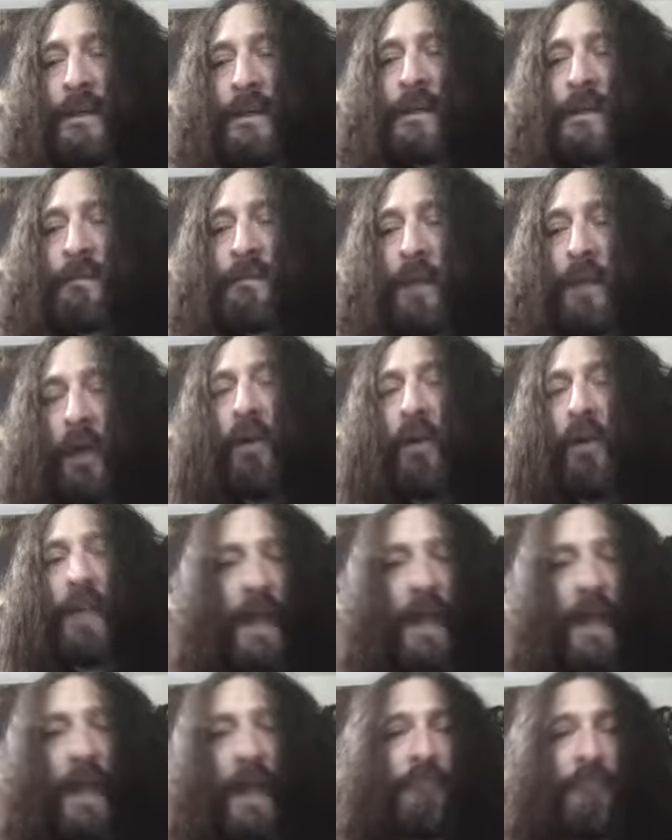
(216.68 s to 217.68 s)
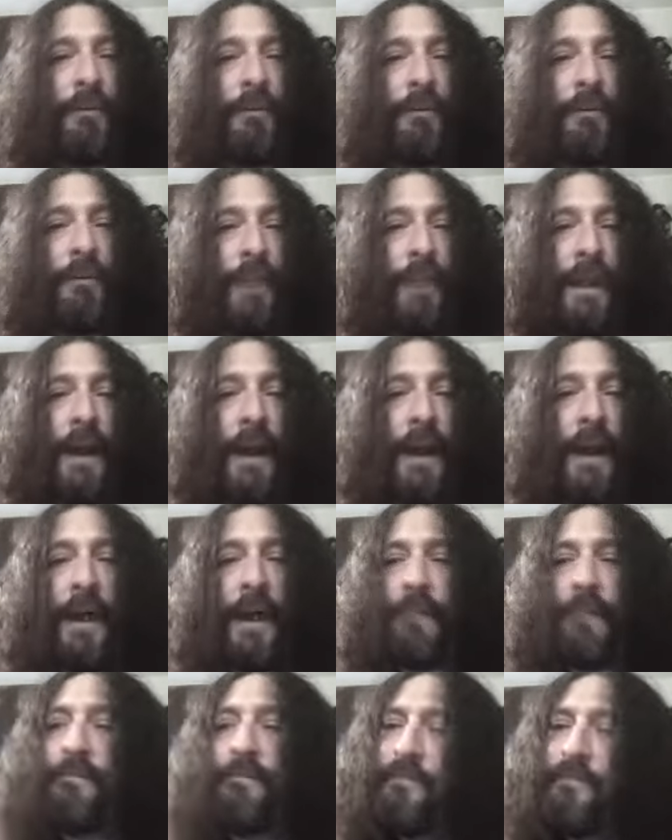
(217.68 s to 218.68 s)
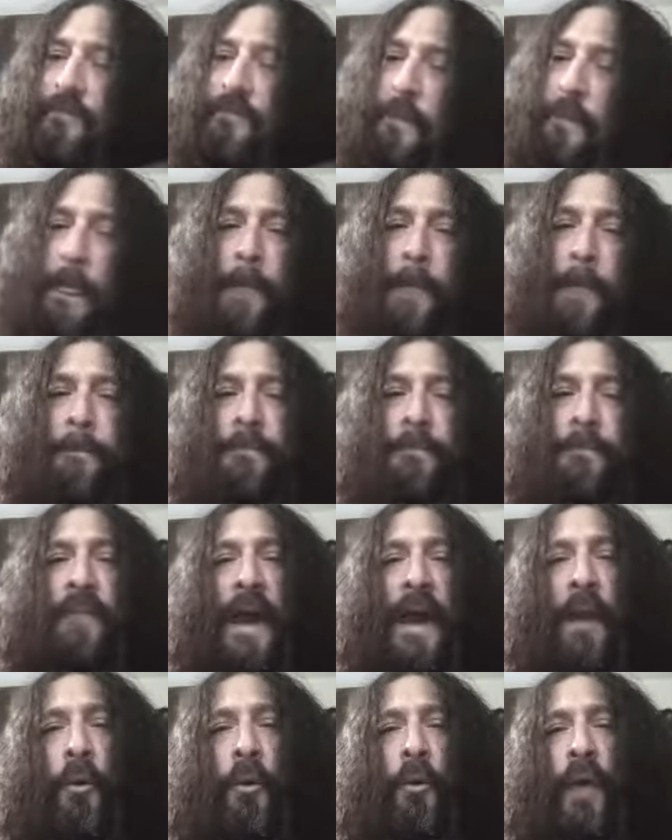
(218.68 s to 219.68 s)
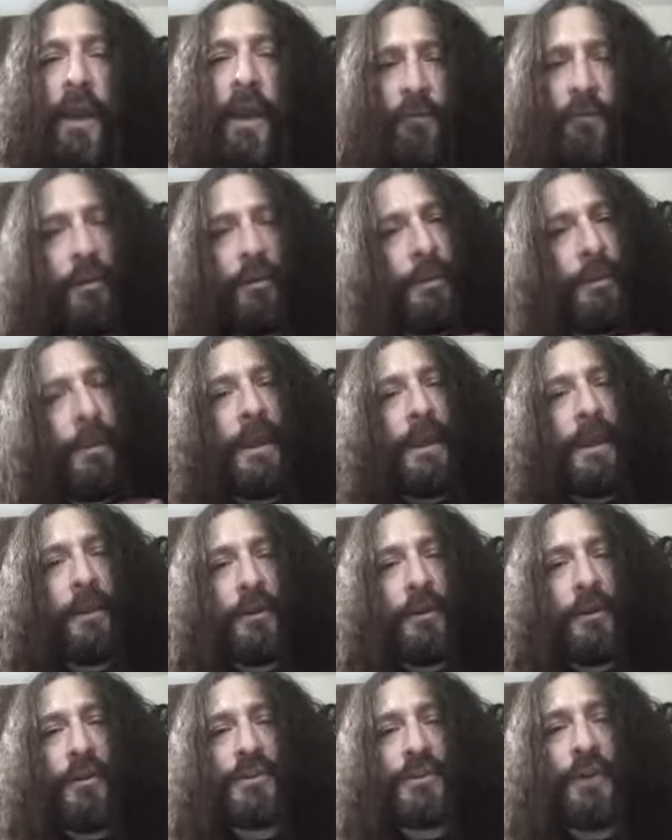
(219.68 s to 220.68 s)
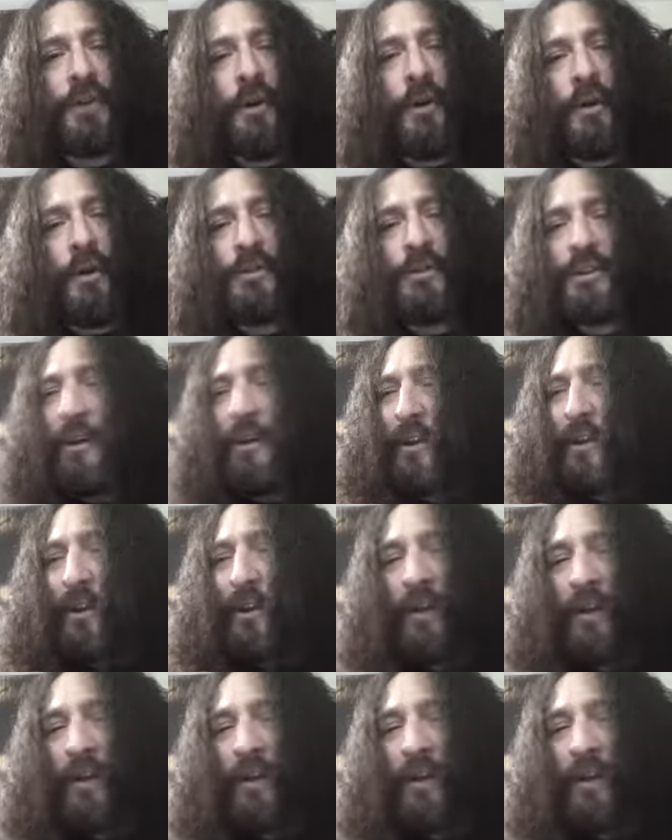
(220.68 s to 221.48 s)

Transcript: a lot of them, they kind of had a way of really making good solos. So, you know what I